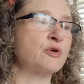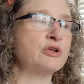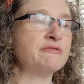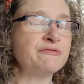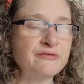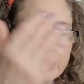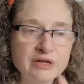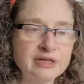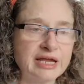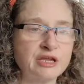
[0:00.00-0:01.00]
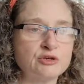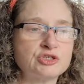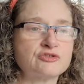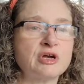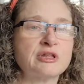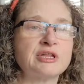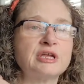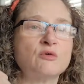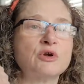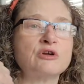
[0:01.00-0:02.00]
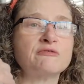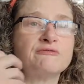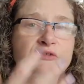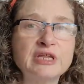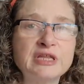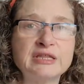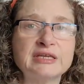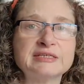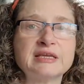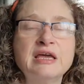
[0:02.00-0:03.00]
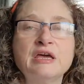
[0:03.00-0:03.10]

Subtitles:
or you feel like you're struggling, or you're feeling this,